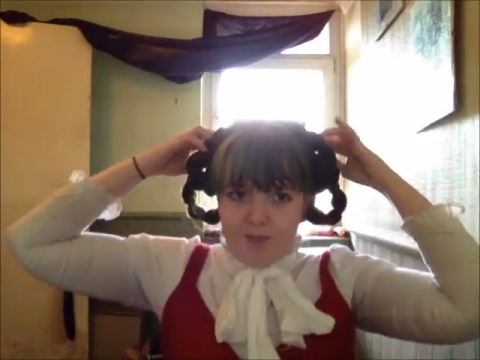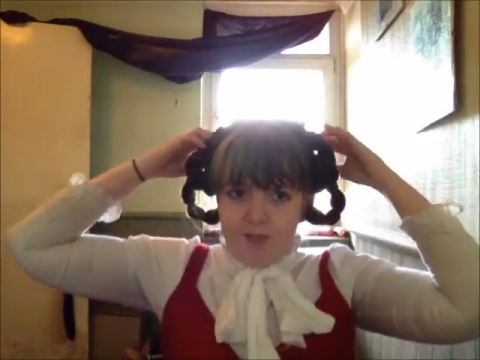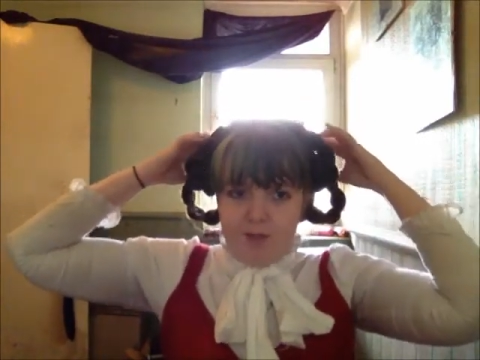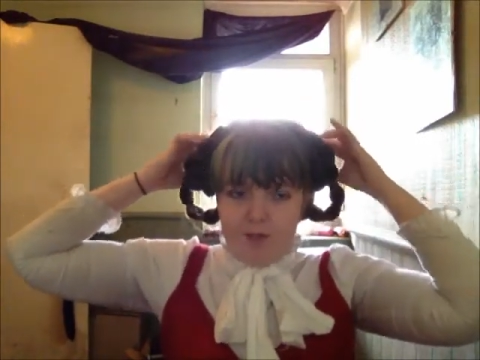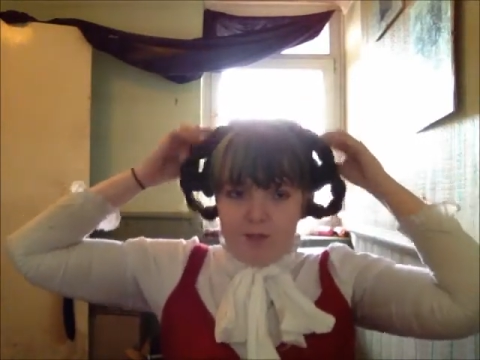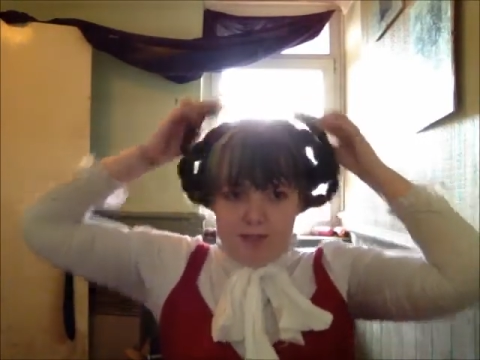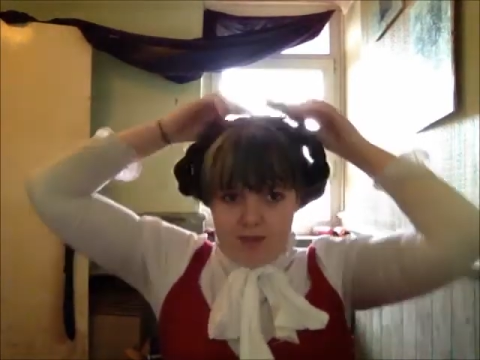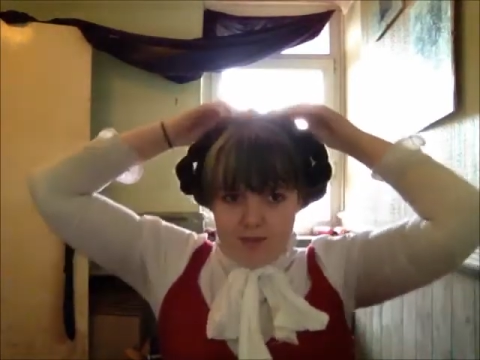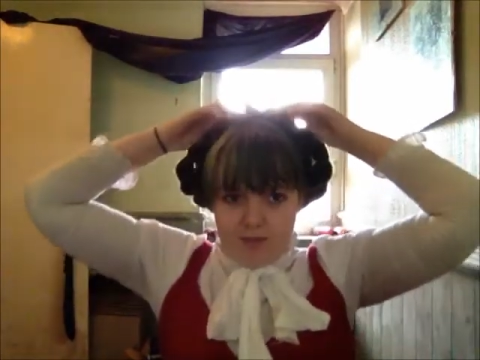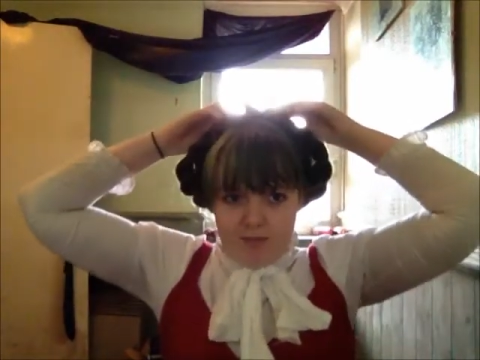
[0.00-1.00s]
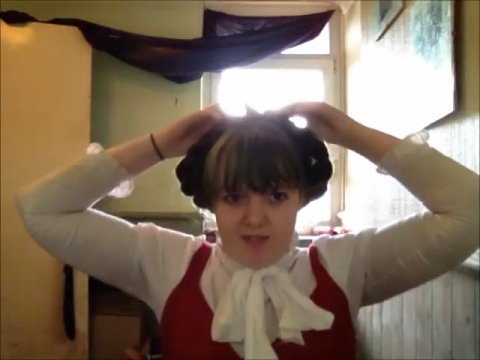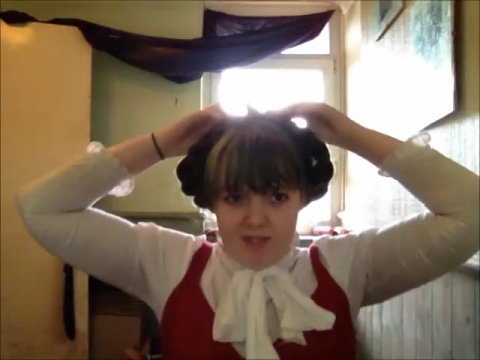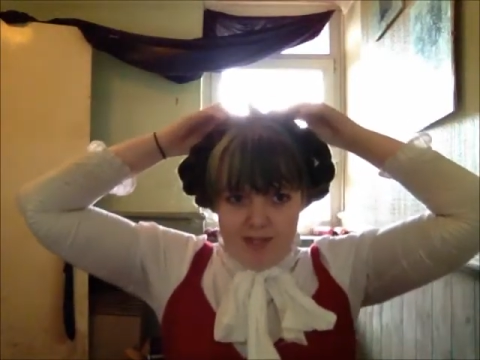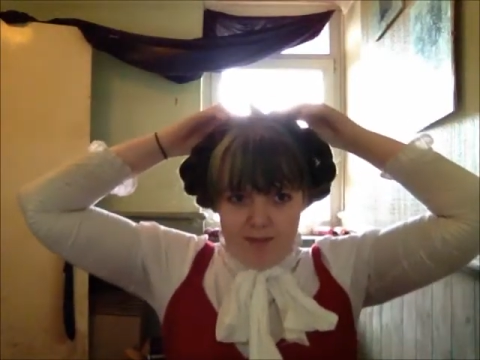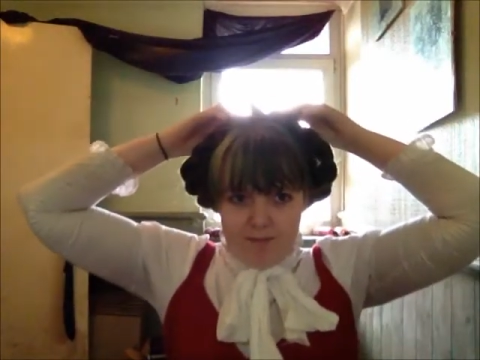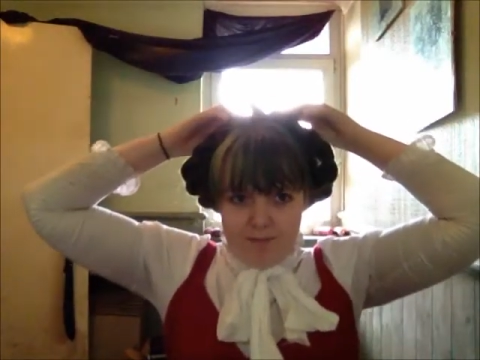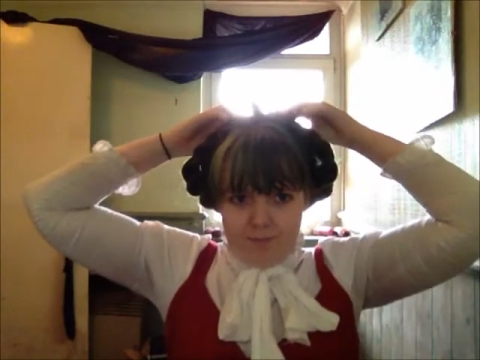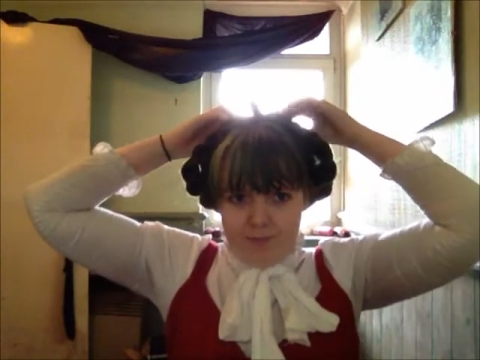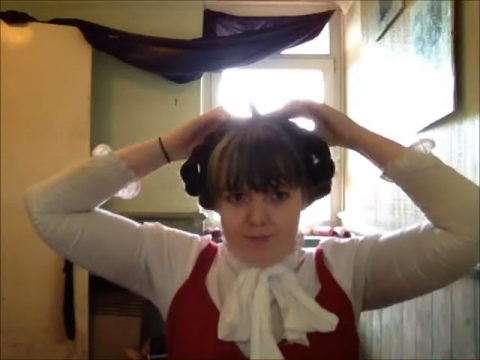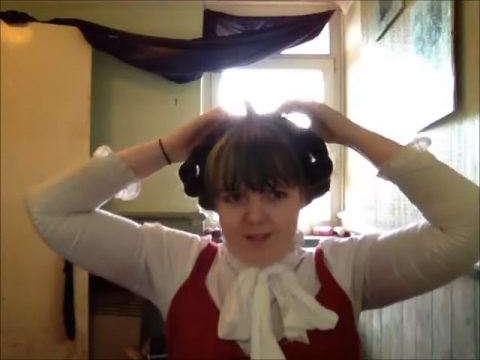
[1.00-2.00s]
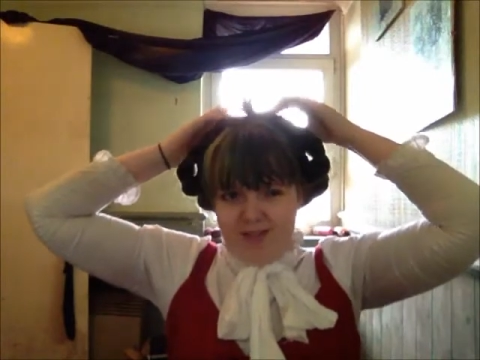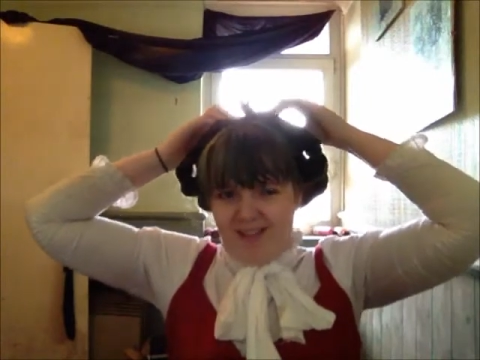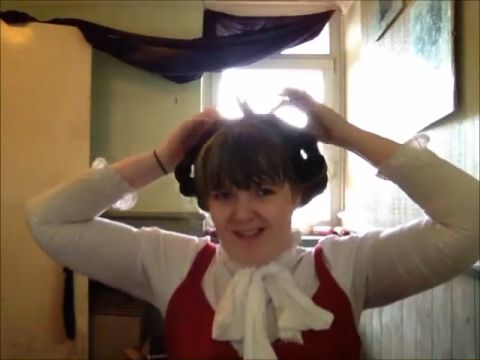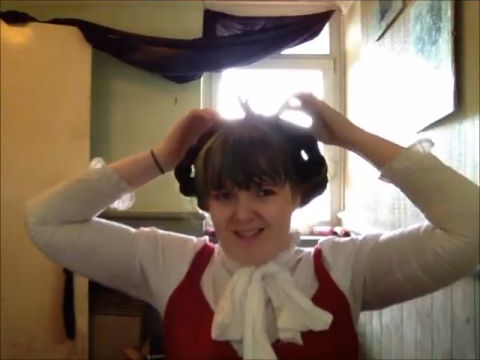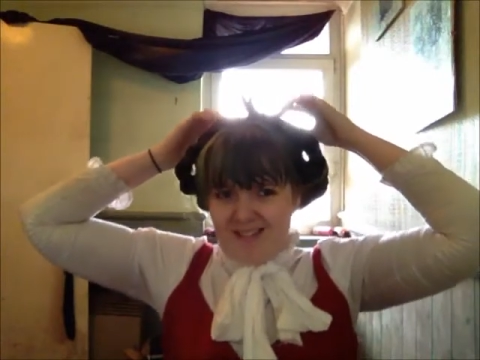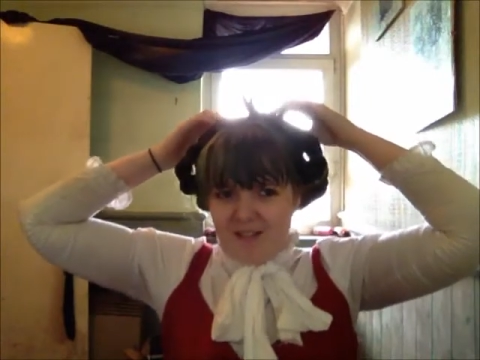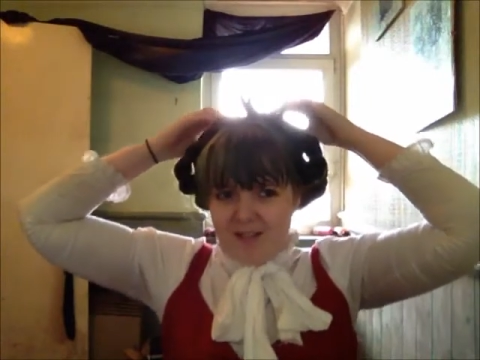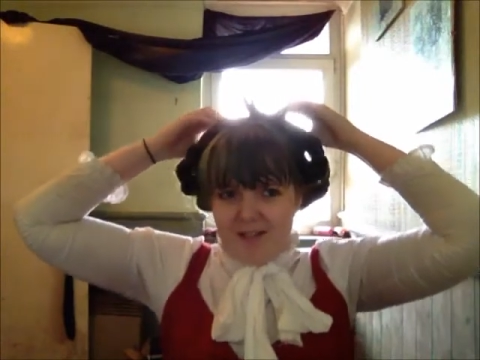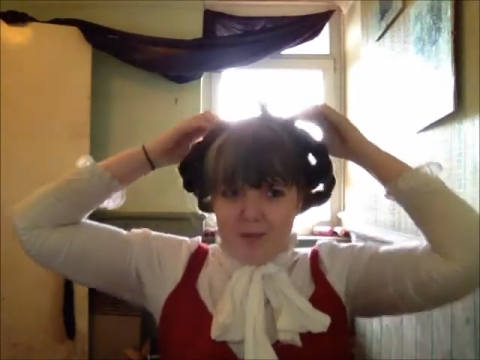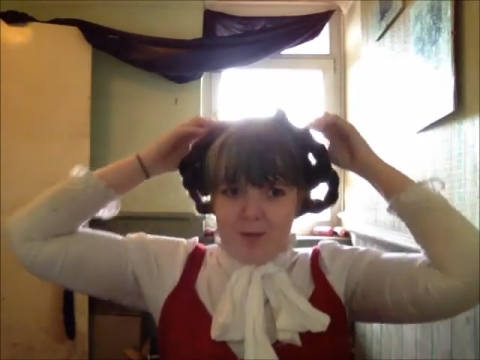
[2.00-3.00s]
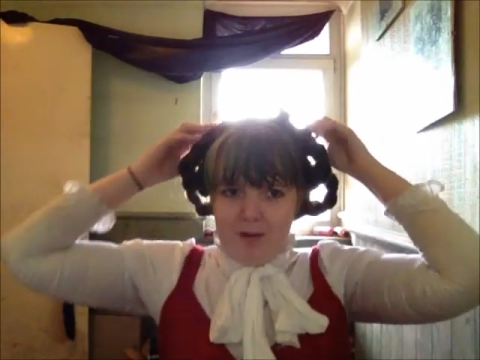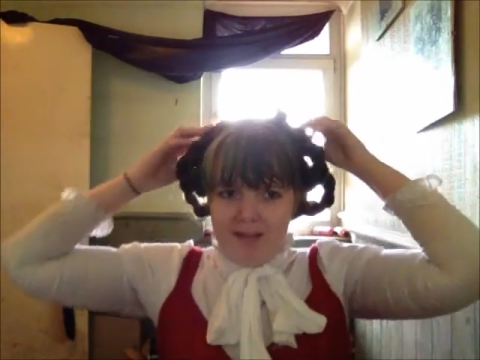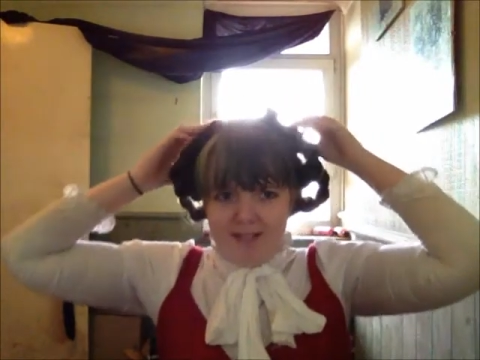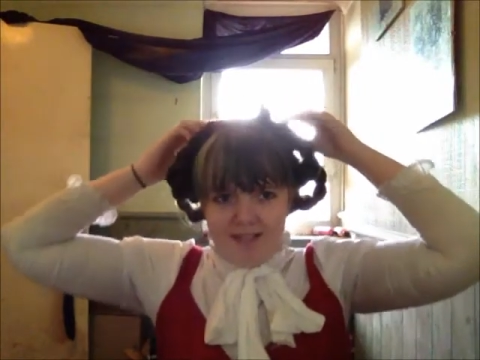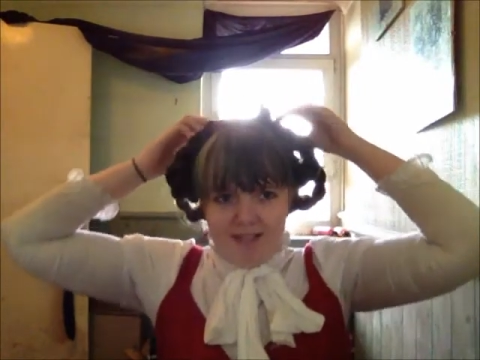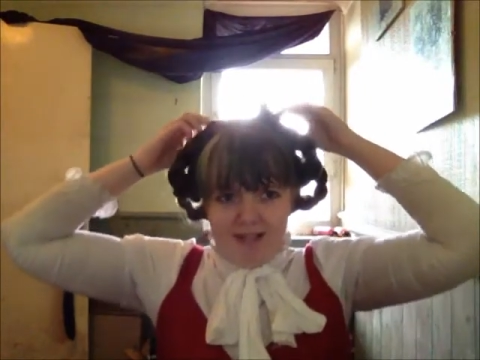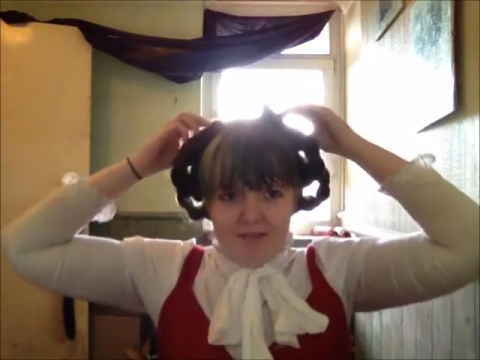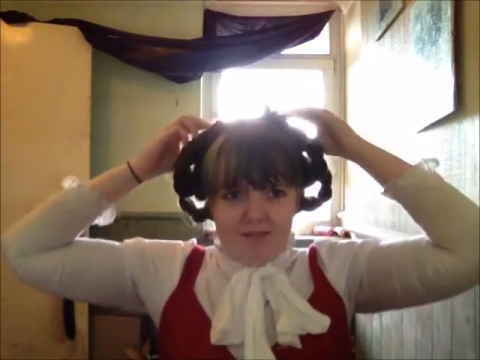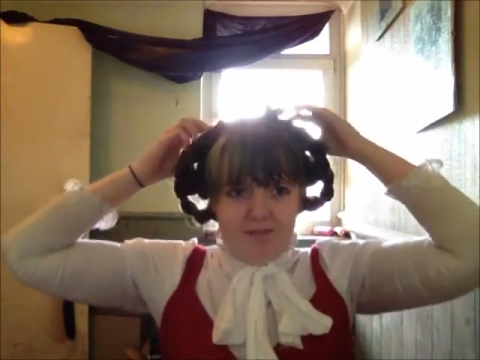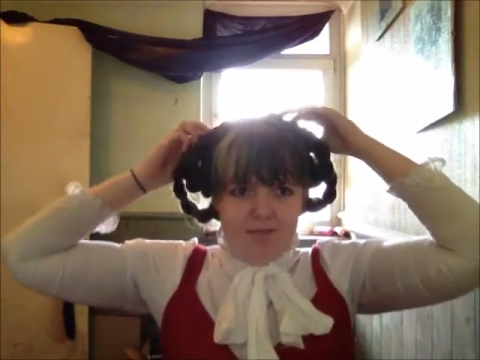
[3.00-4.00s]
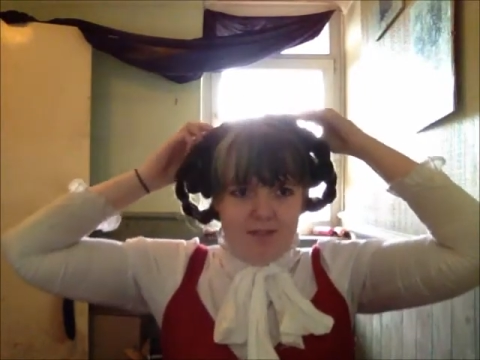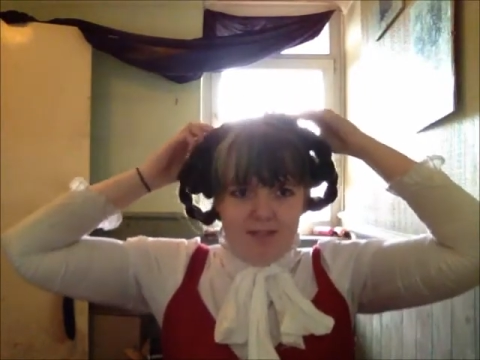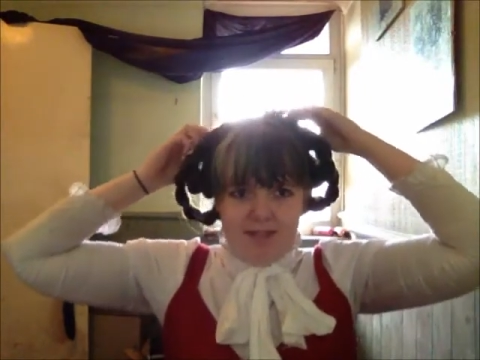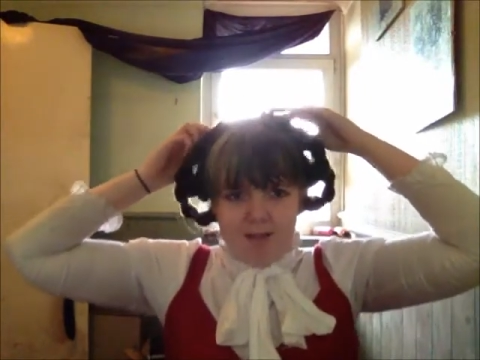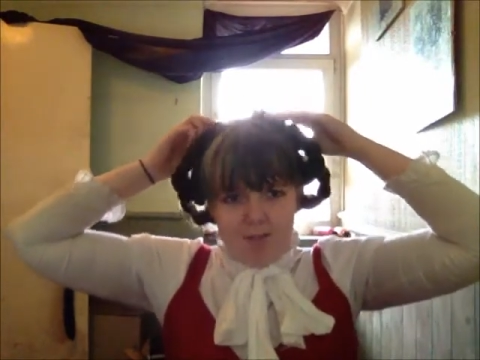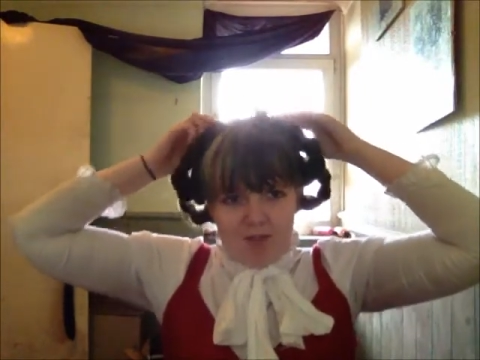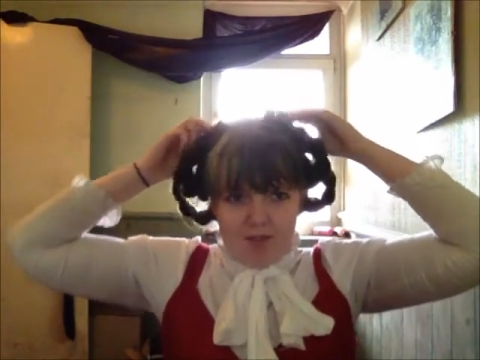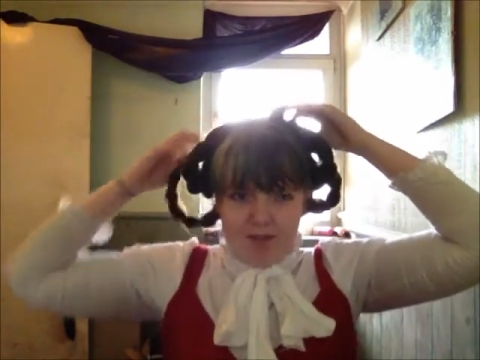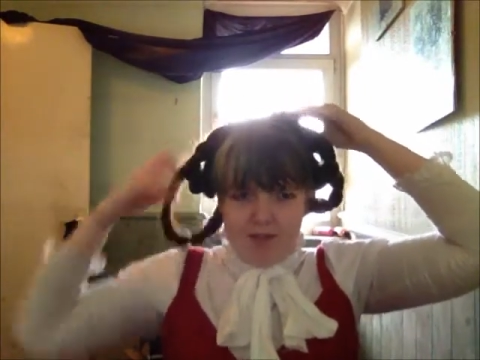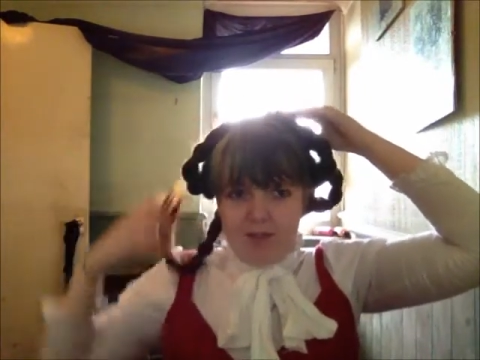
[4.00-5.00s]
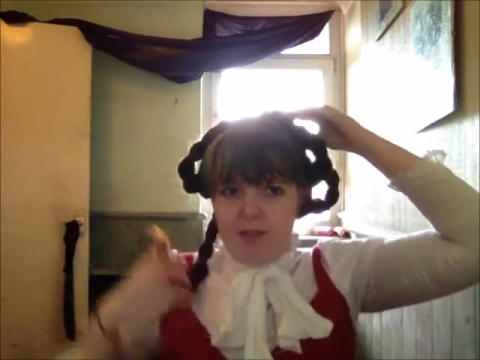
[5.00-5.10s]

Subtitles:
You could do them the same, but that isn't going to quite give the same look.